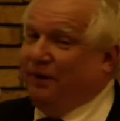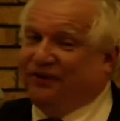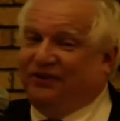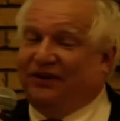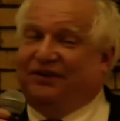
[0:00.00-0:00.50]

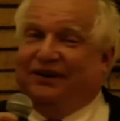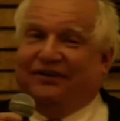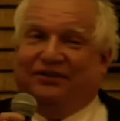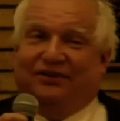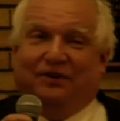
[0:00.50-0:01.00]
Mr.
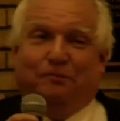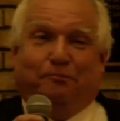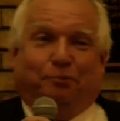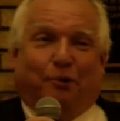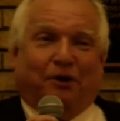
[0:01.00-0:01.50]
Gutzon
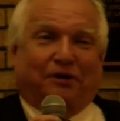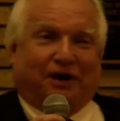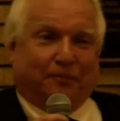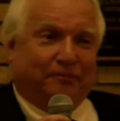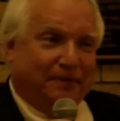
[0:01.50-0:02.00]

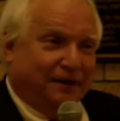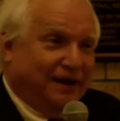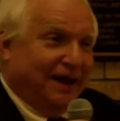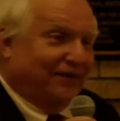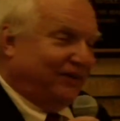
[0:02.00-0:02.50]
Borglum.
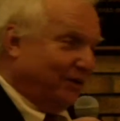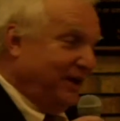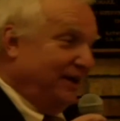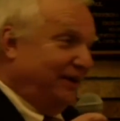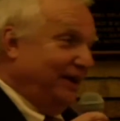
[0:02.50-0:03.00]
And so
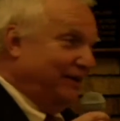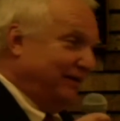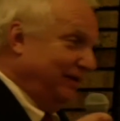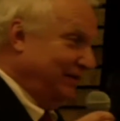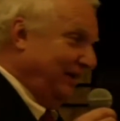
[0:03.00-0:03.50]

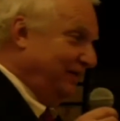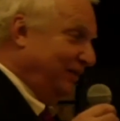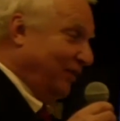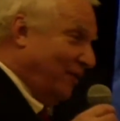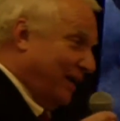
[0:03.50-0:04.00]
he's
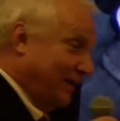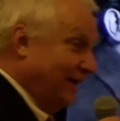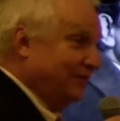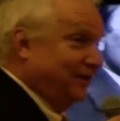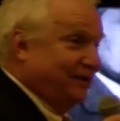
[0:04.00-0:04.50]
taught
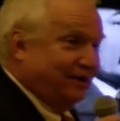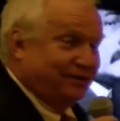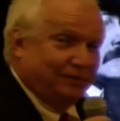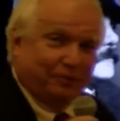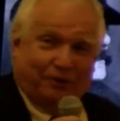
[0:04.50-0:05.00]
under
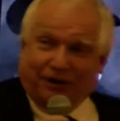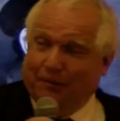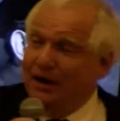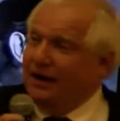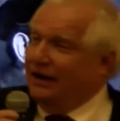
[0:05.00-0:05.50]
Gutzon Borglum.
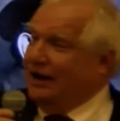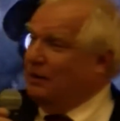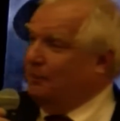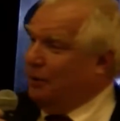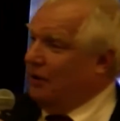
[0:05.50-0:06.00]
Now,
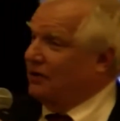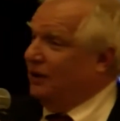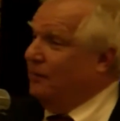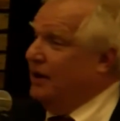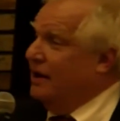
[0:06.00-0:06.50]
Borglum